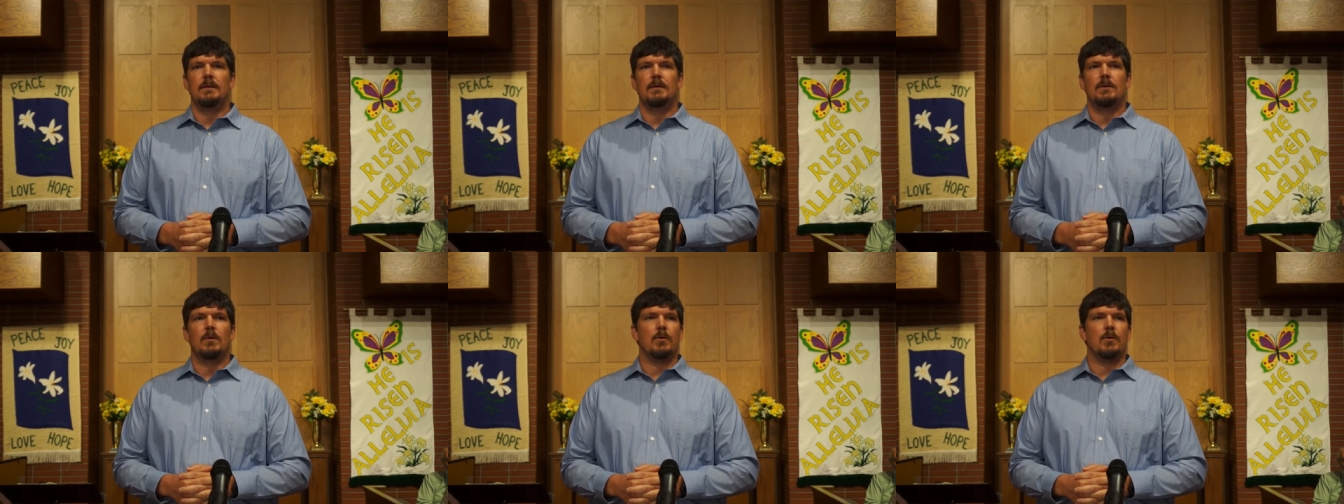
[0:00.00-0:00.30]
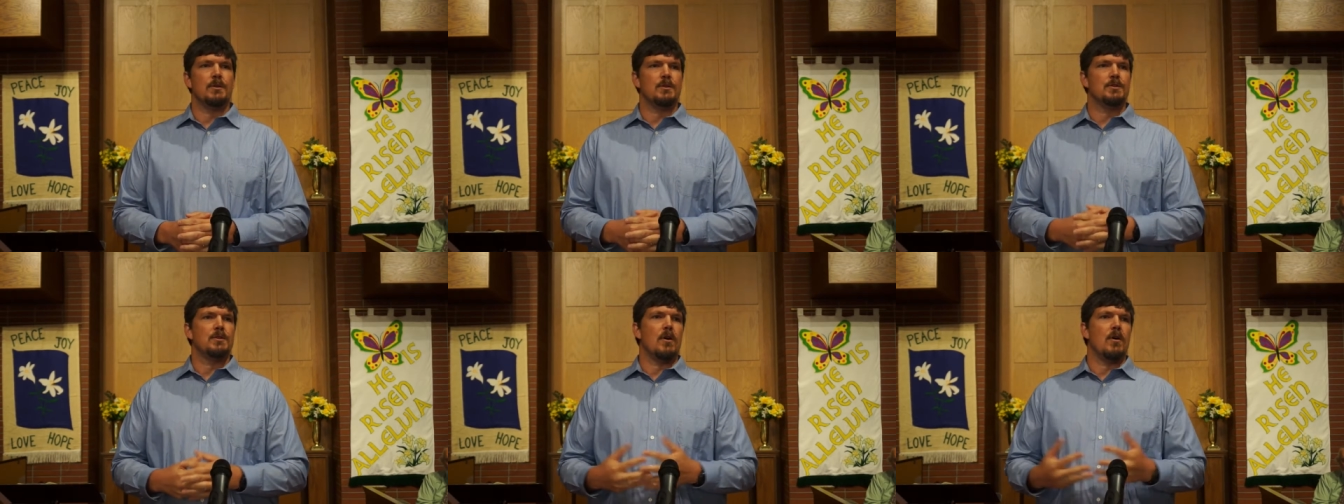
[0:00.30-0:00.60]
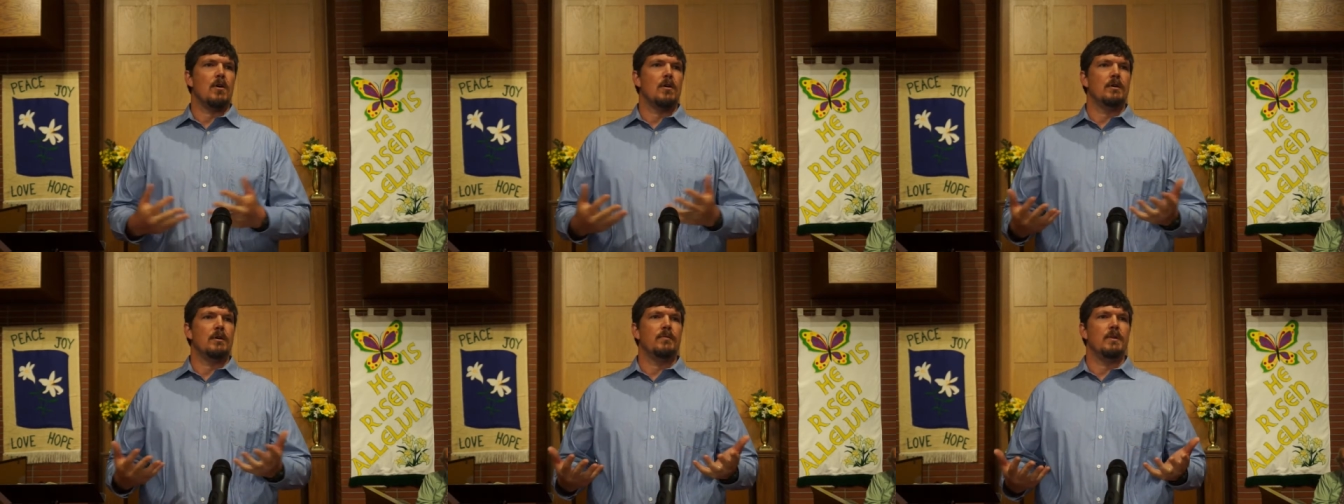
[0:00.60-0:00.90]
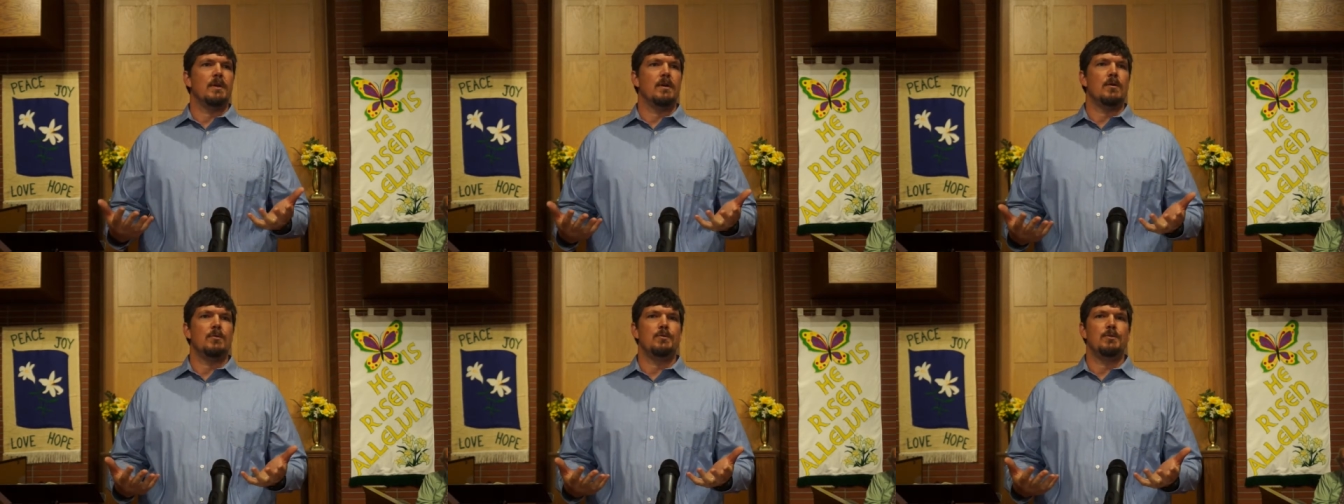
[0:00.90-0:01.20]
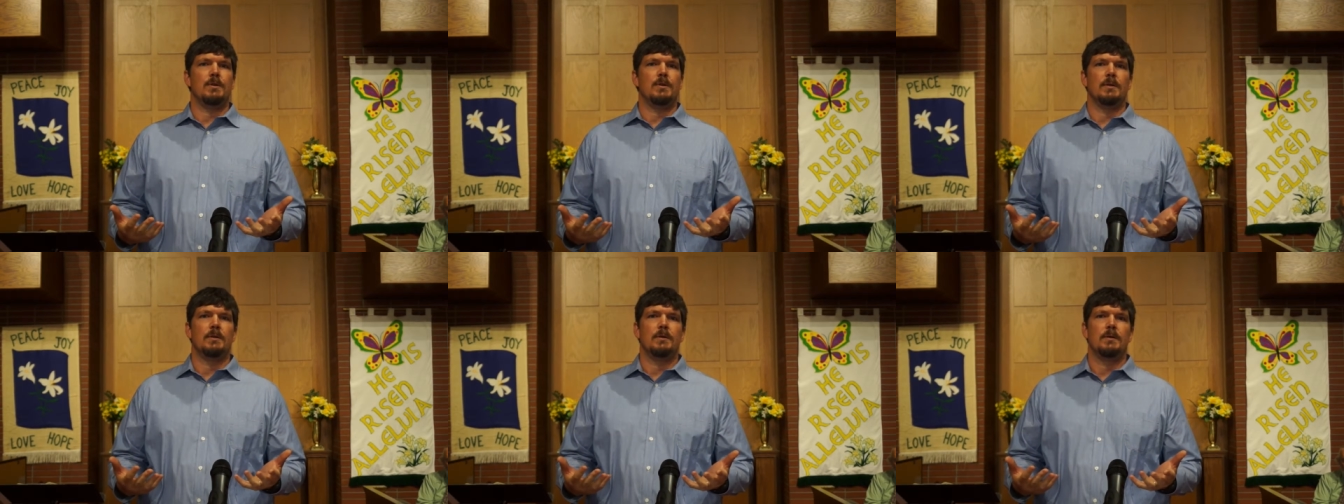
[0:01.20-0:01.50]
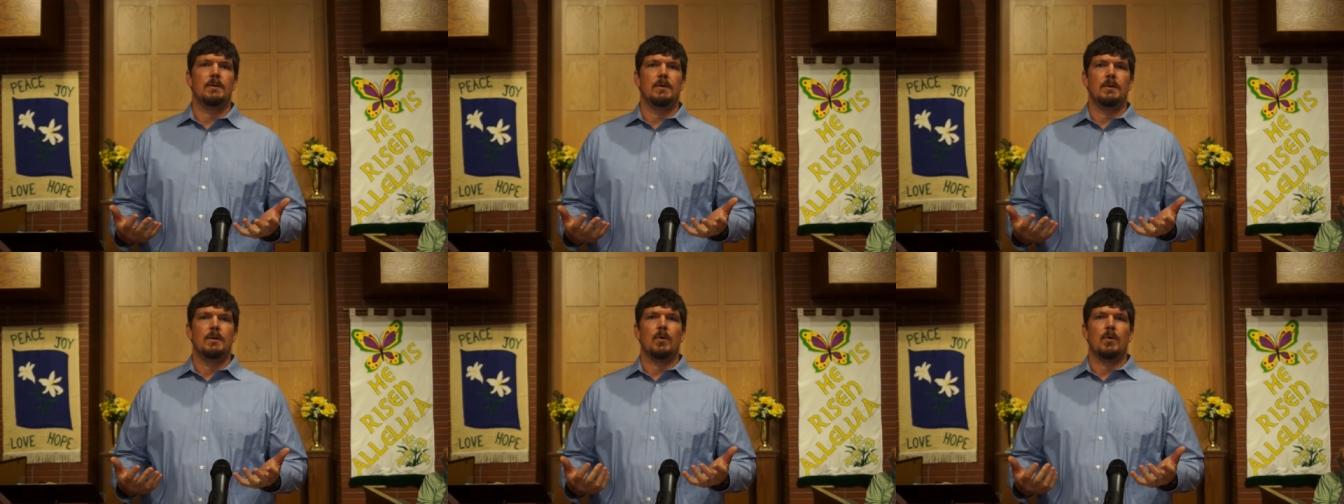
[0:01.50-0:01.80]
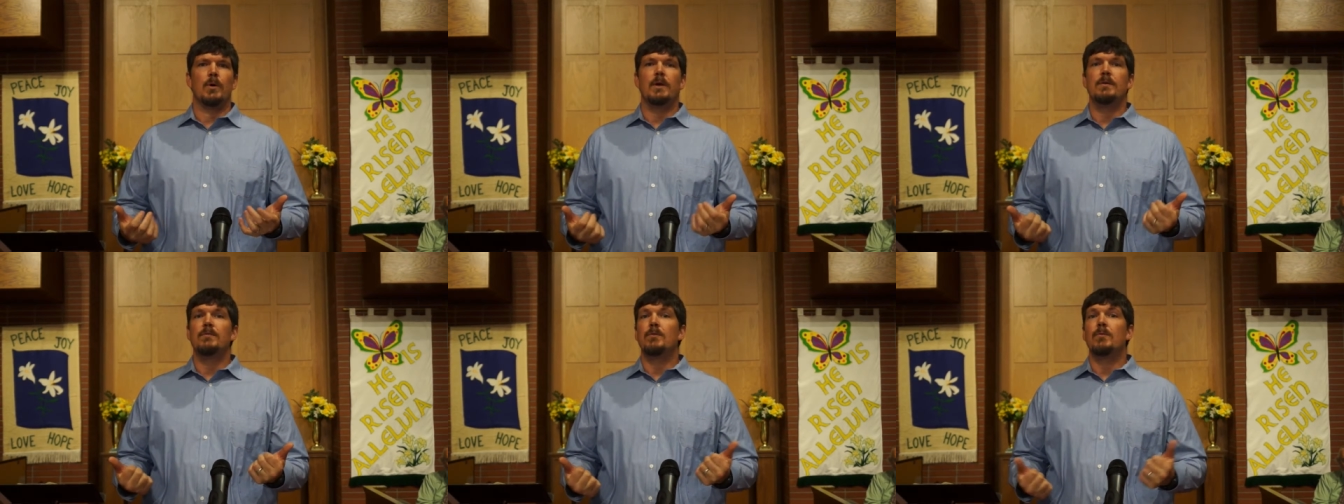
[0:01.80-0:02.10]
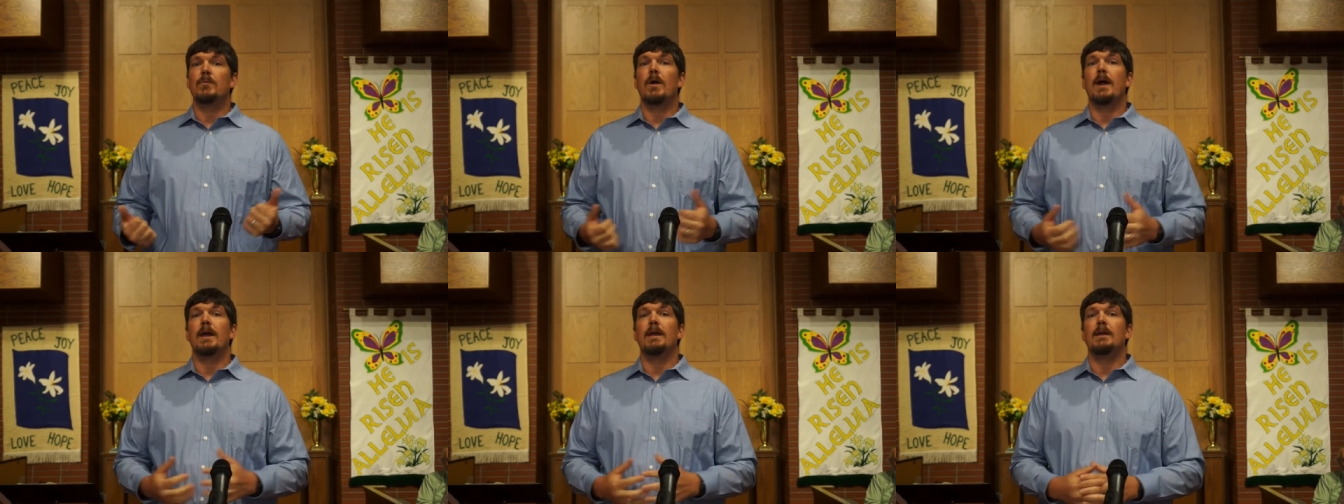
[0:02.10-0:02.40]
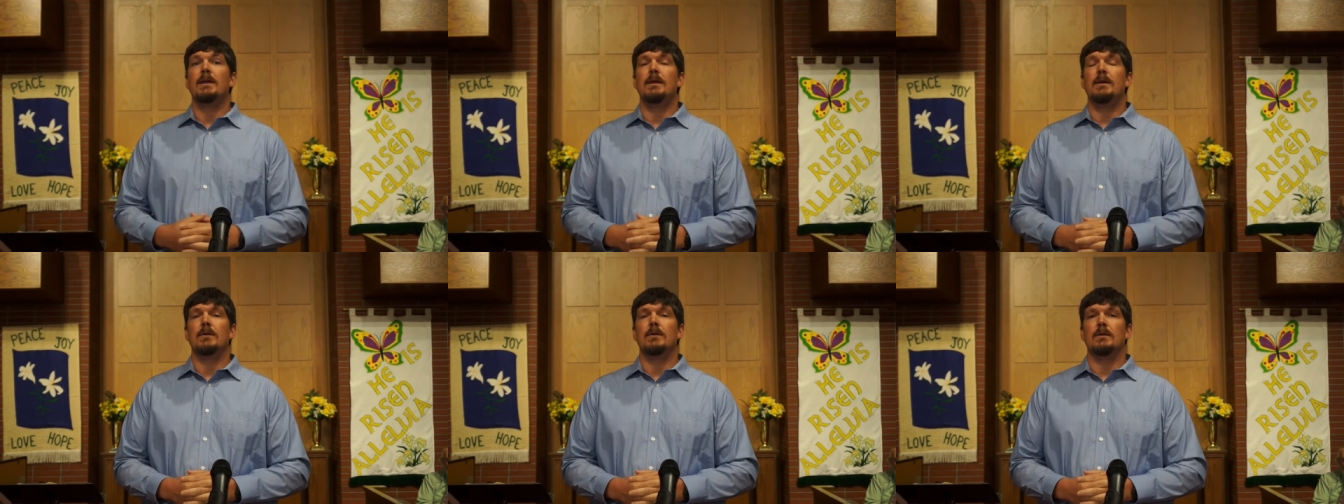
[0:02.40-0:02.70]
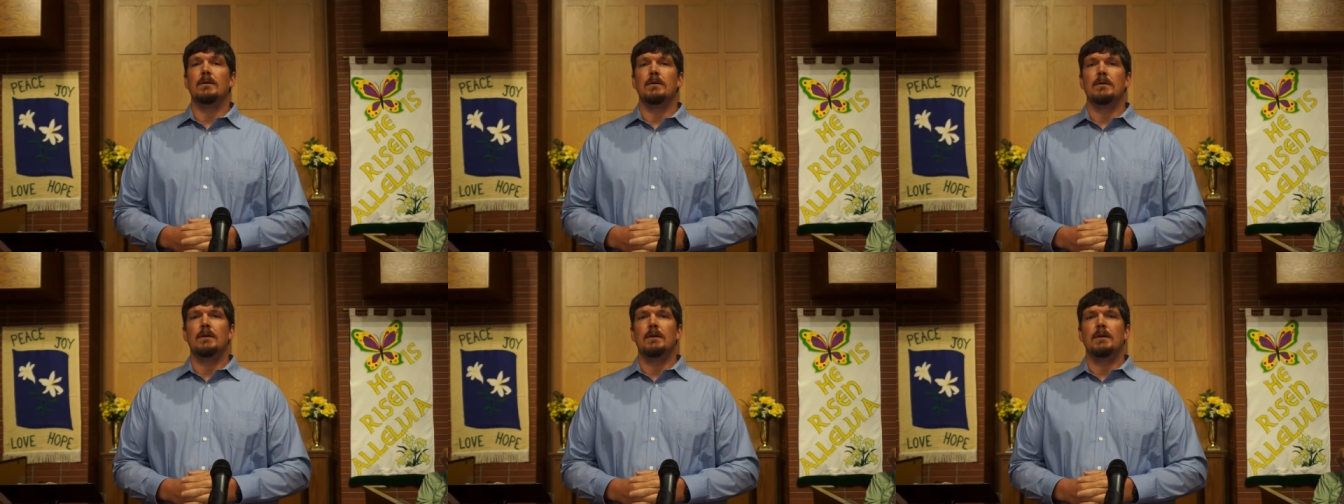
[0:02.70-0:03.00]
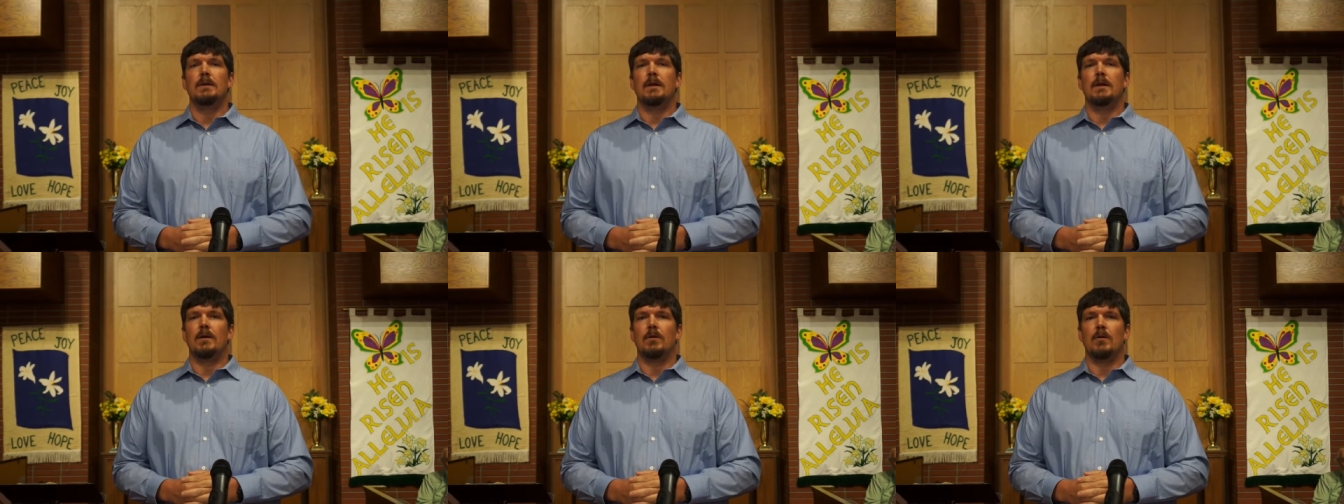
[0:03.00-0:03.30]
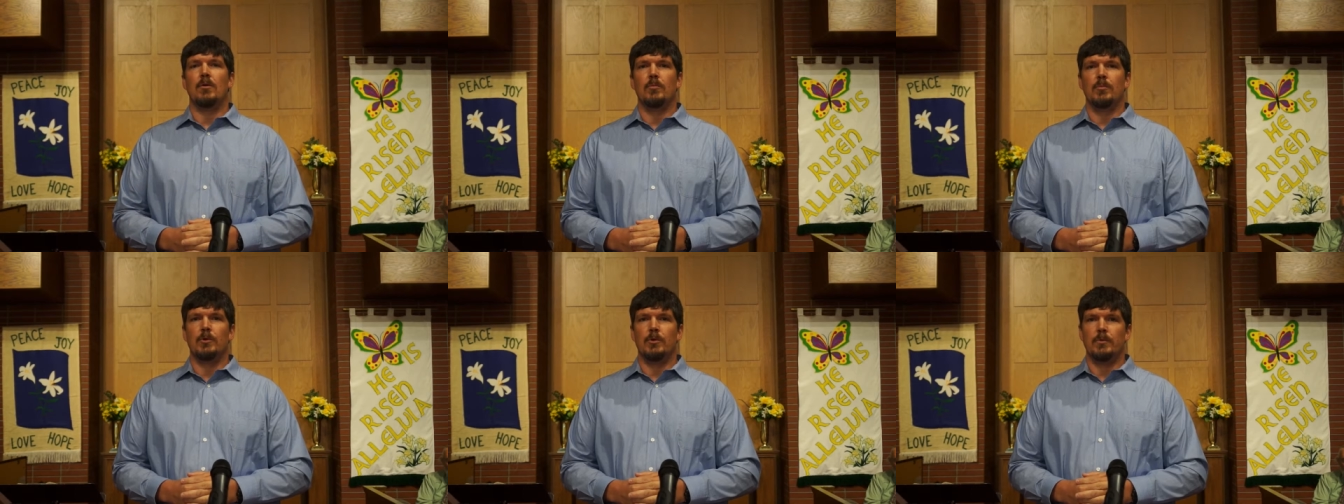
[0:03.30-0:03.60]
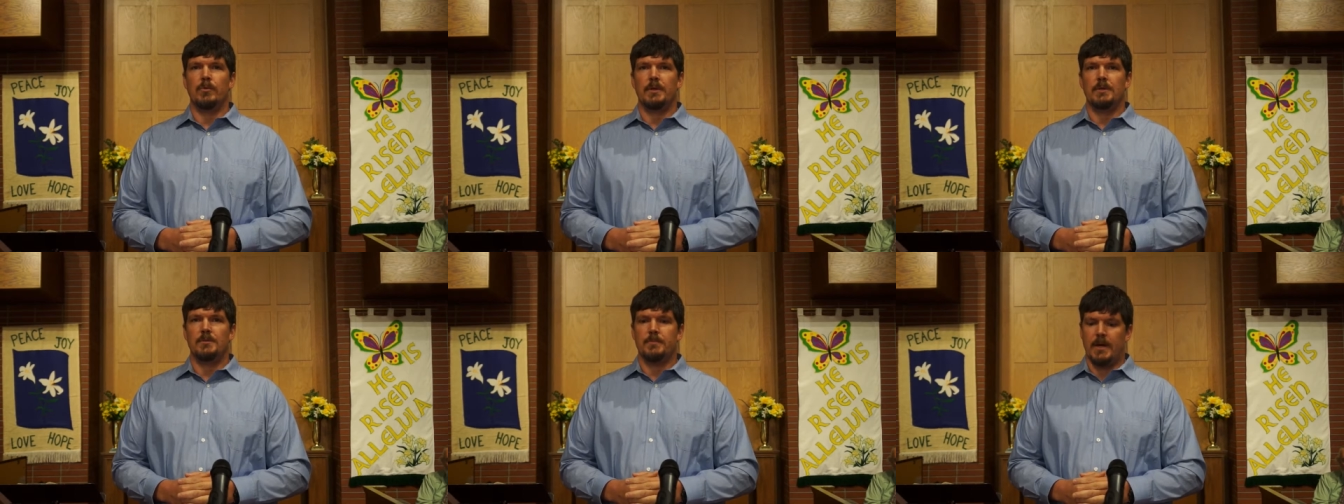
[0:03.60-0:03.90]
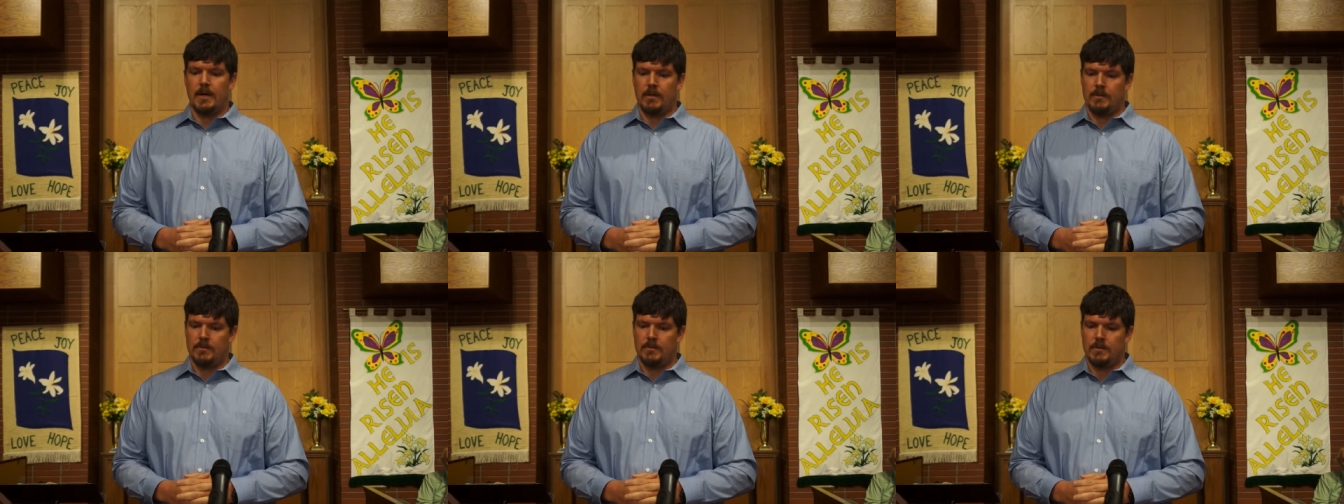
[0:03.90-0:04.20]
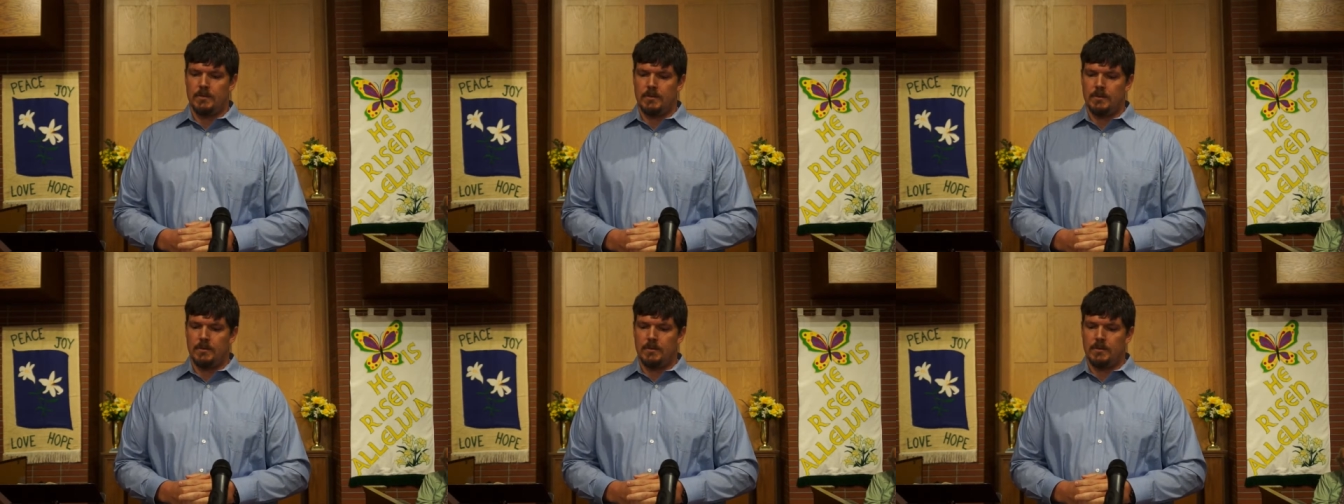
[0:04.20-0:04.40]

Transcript: or the song of the ocean, or even right here in our own Blue Ridge Mountains.